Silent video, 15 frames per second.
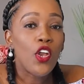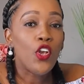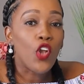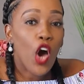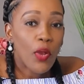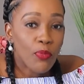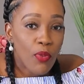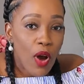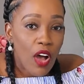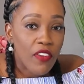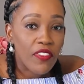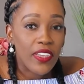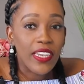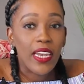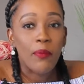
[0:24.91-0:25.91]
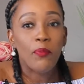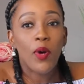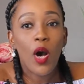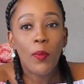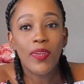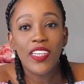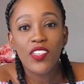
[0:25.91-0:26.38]
nonprofit and
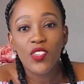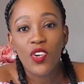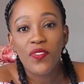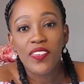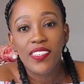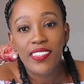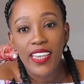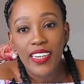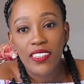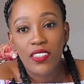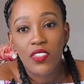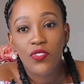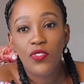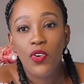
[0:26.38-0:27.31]
public service sectors